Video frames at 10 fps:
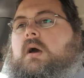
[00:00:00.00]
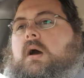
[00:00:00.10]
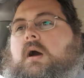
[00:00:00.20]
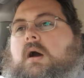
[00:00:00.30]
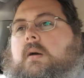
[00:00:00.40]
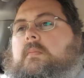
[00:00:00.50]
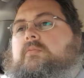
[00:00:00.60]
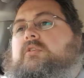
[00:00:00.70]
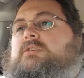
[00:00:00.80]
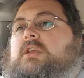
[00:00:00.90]

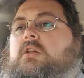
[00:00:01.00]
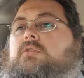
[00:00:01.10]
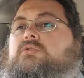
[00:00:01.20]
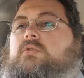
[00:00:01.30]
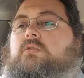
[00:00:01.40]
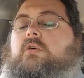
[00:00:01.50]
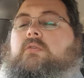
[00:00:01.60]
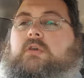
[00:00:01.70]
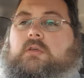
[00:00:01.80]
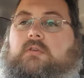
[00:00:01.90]
The skills,
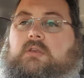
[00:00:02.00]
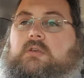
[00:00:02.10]
the